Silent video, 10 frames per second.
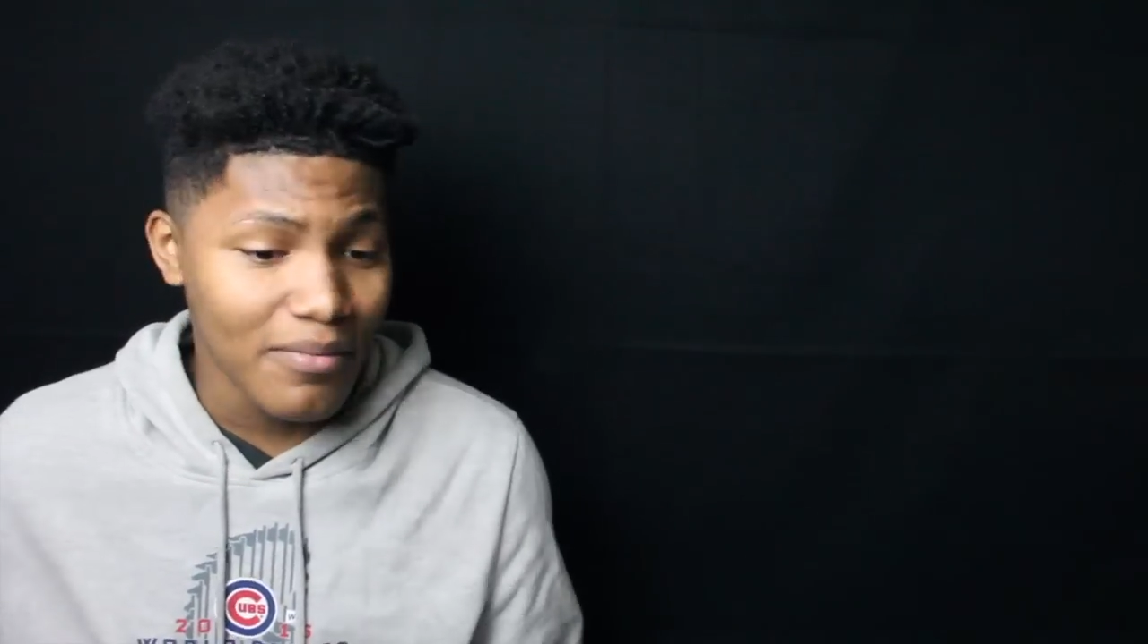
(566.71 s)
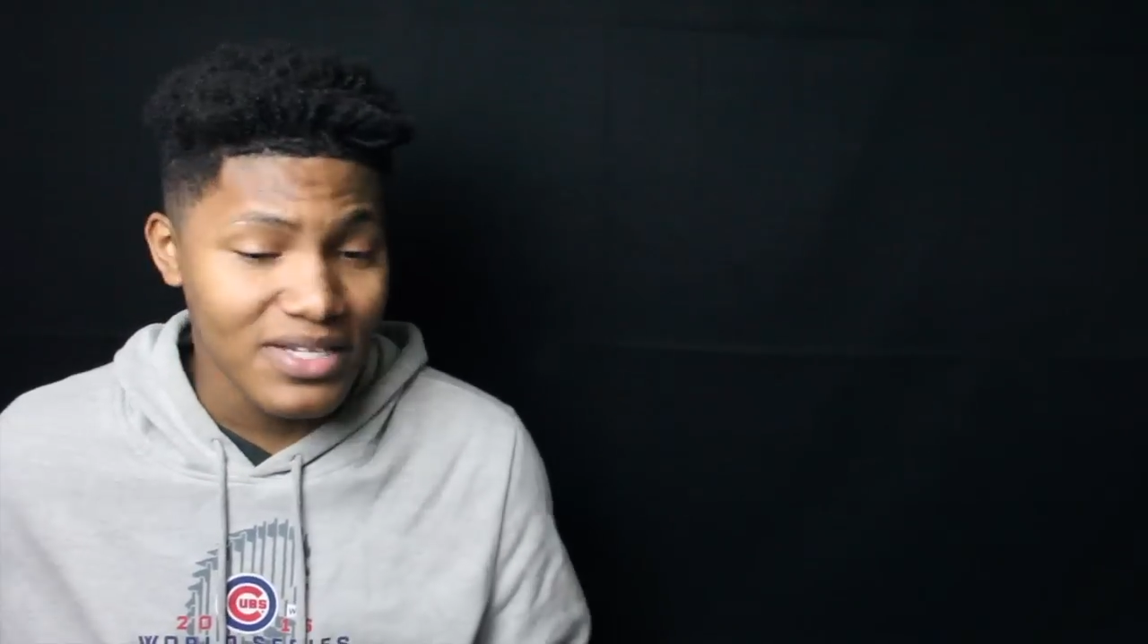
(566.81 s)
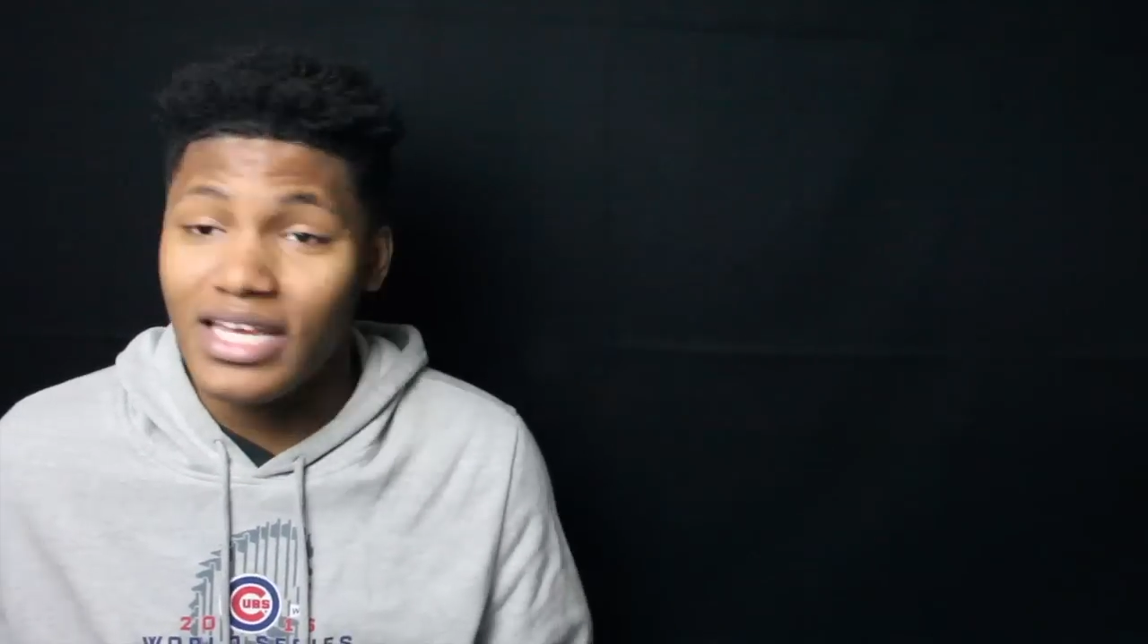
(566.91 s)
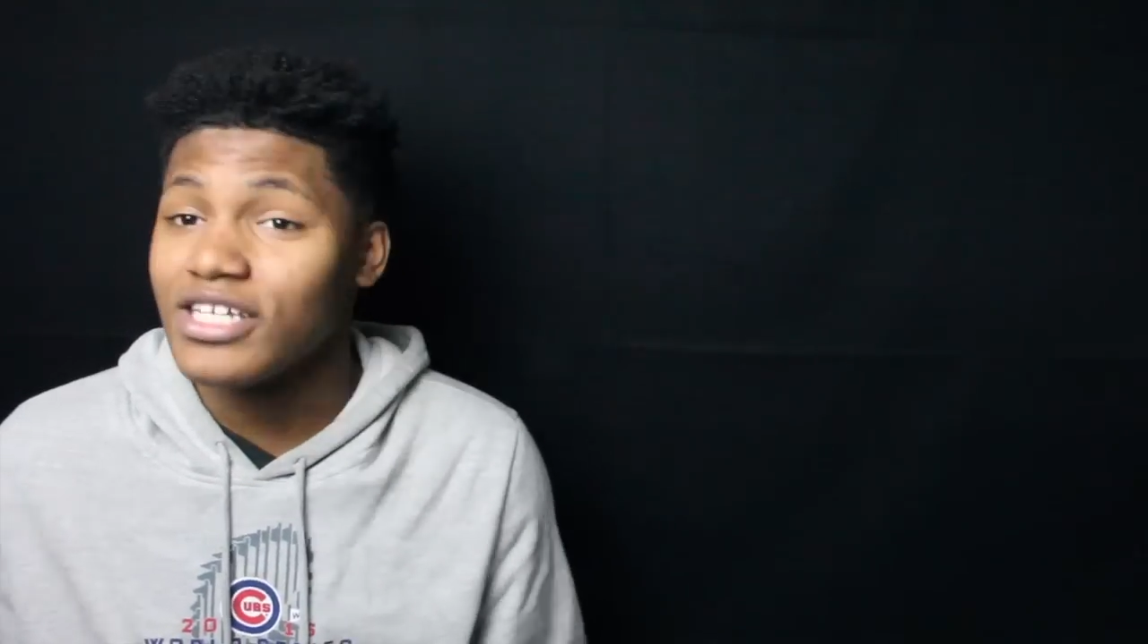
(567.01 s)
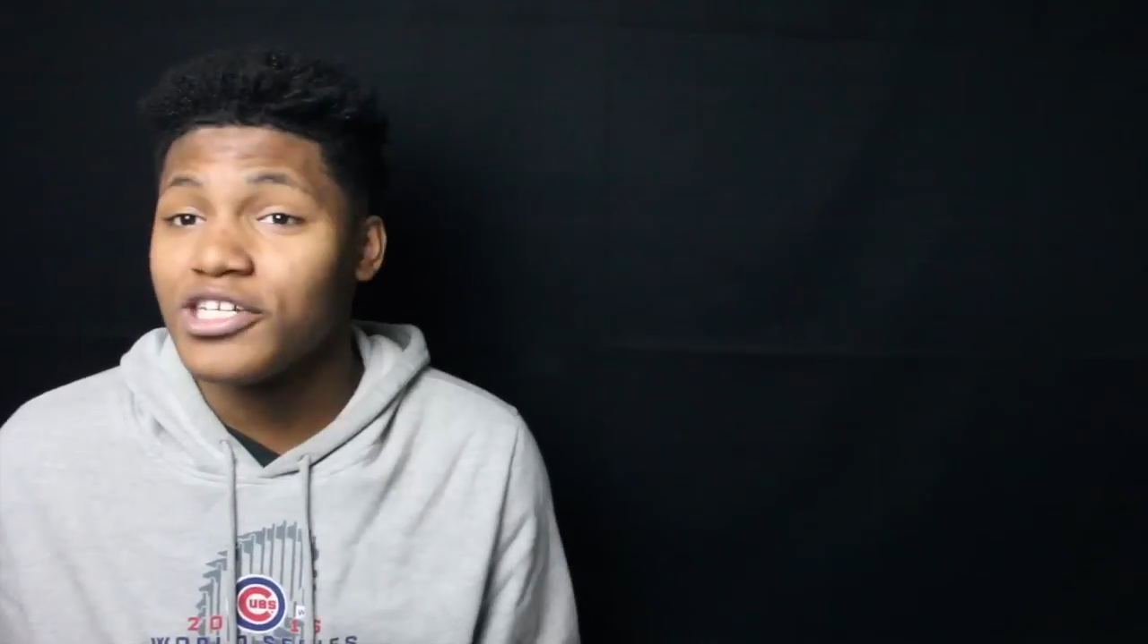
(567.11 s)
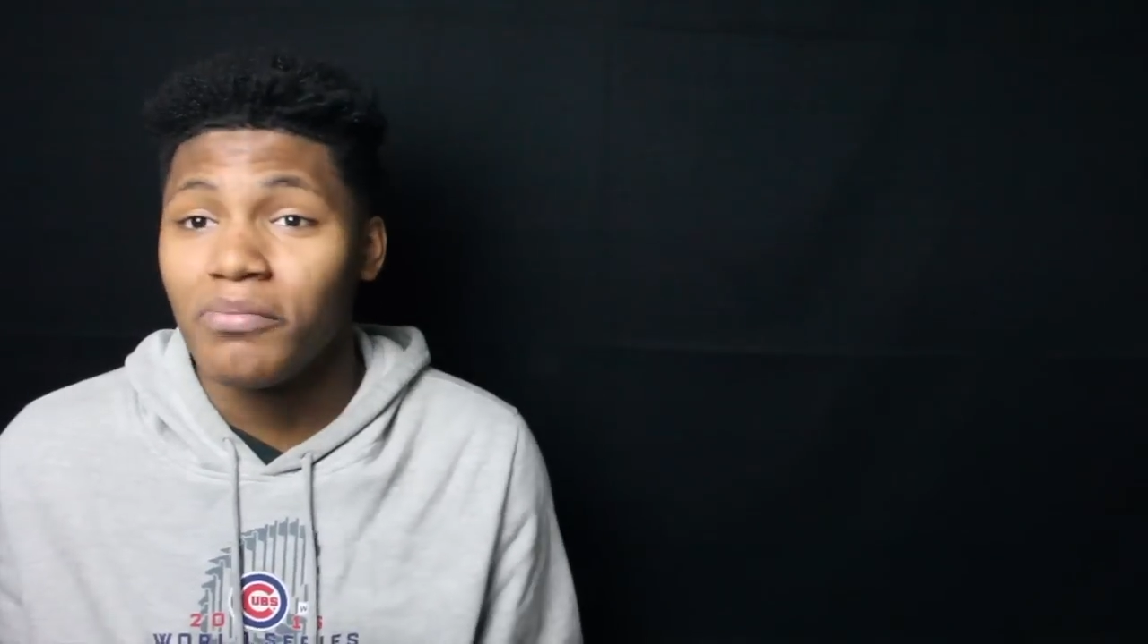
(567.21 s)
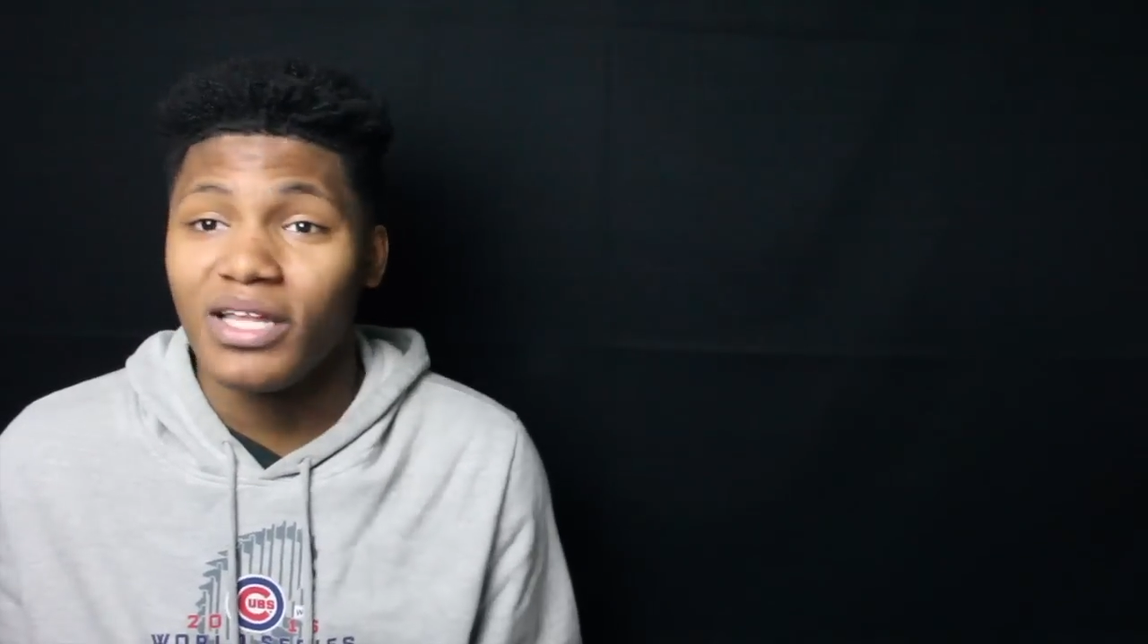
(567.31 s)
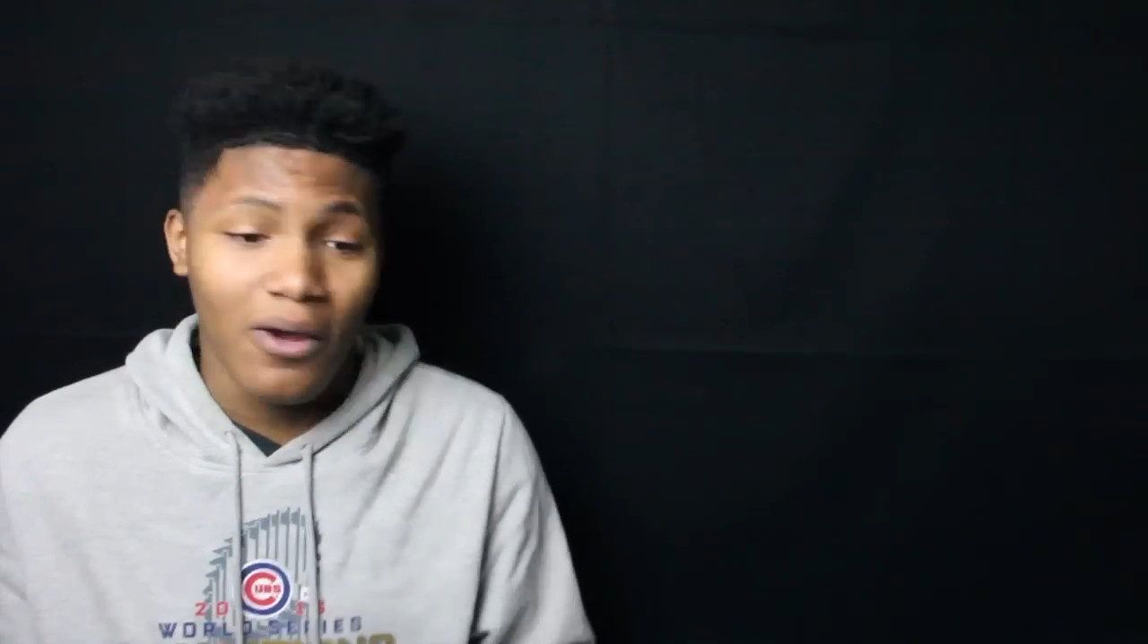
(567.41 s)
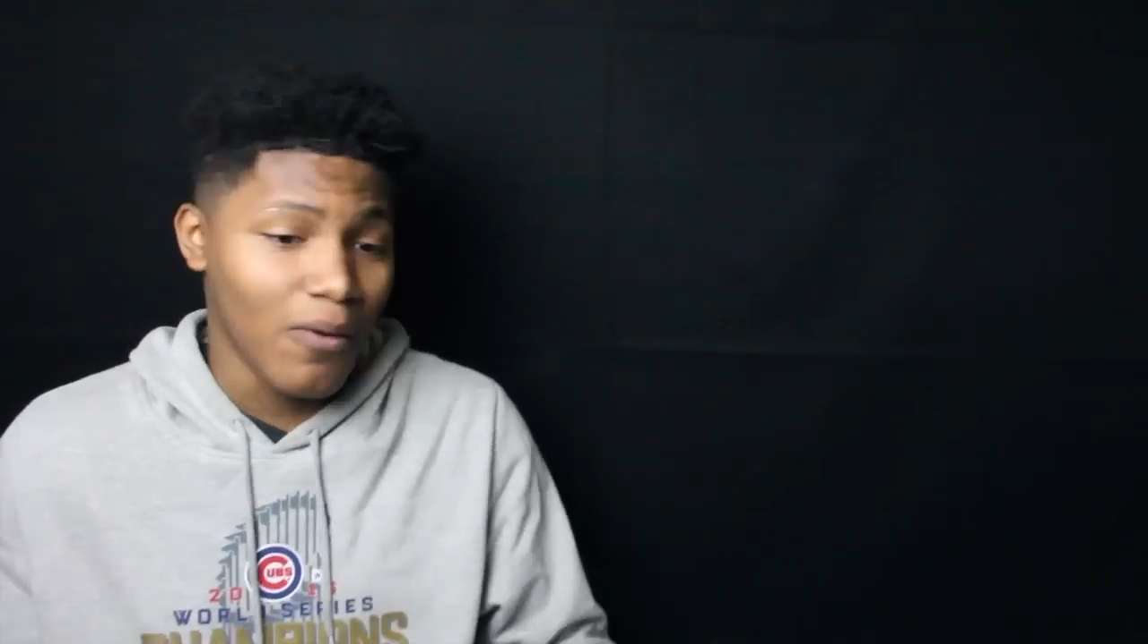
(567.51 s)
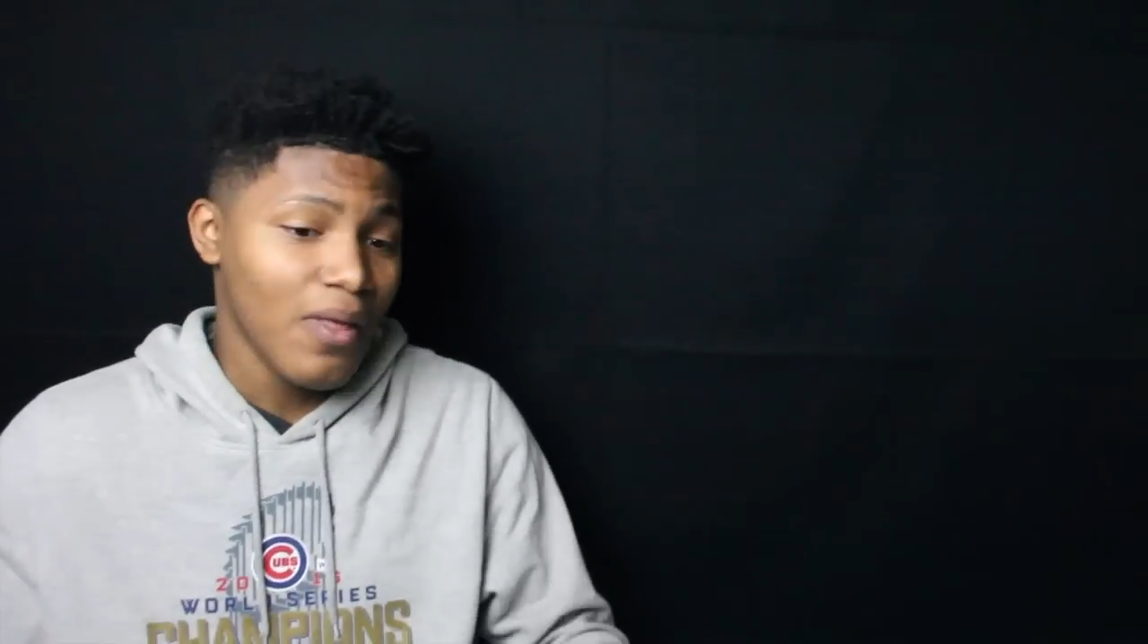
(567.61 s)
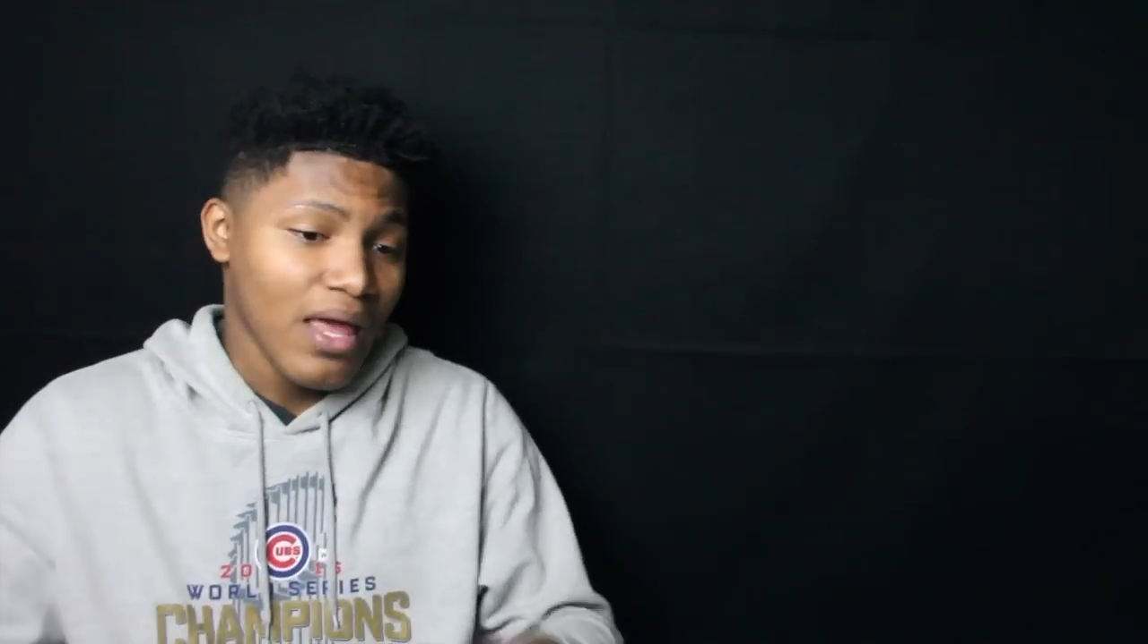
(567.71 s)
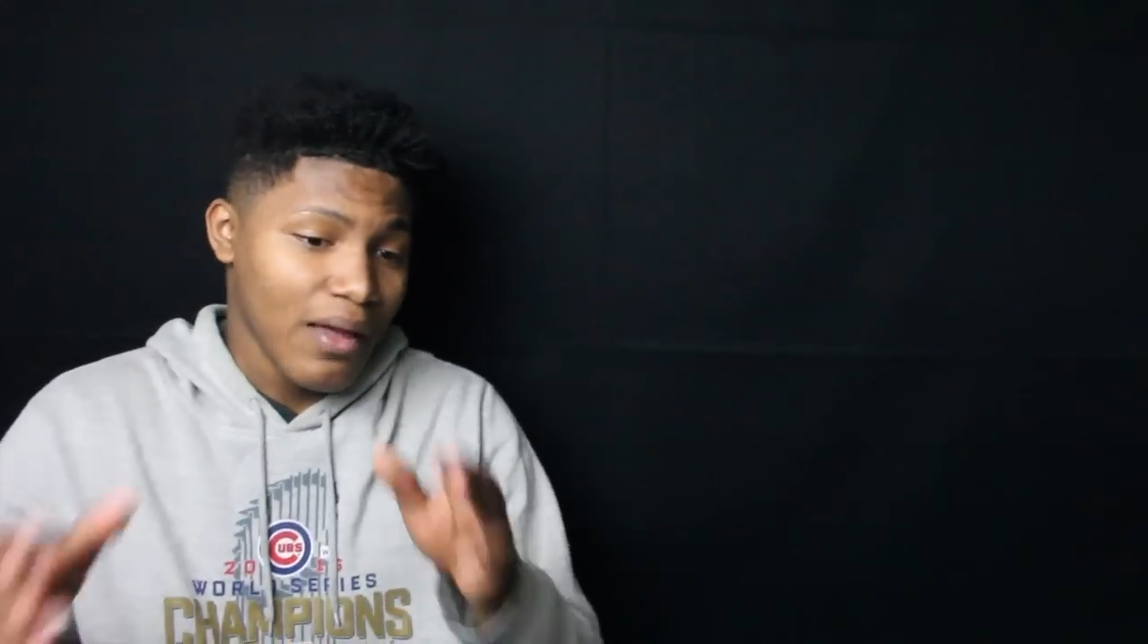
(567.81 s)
comment section below.